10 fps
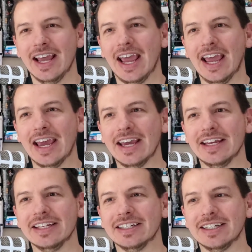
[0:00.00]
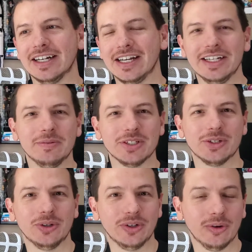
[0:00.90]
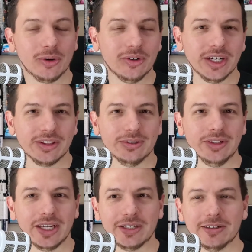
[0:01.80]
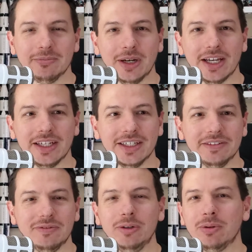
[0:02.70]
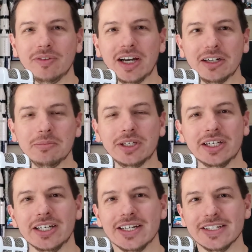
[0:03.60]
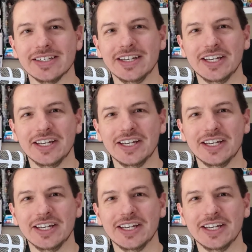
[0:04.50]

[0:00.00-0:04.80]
And I ended up just ordering it through like my phone provider because